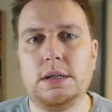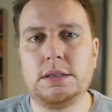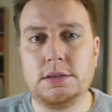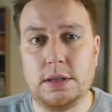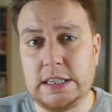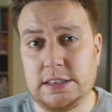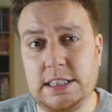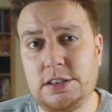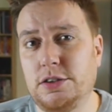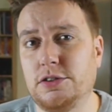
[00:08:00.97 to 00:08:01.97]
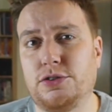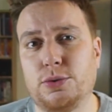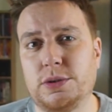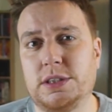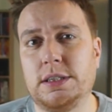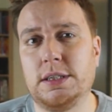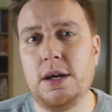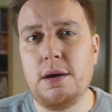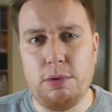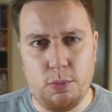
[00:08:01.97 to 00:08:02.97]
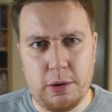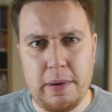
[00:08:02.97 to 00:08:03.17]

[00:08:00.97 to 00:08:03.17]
So that's distance sorted, but what about